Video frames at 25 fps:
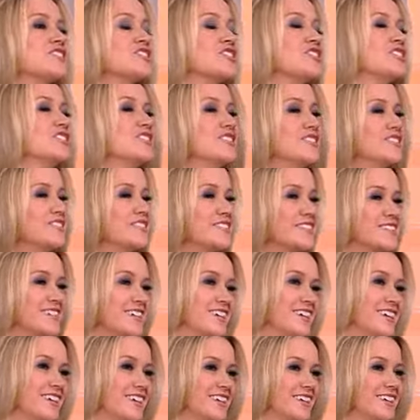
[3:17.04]
do you
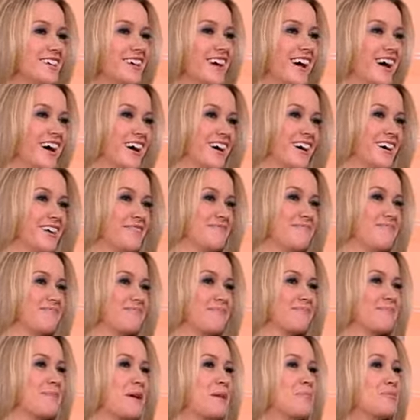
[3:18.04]
see
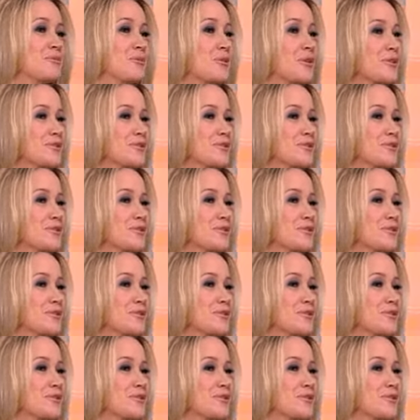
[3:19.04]
people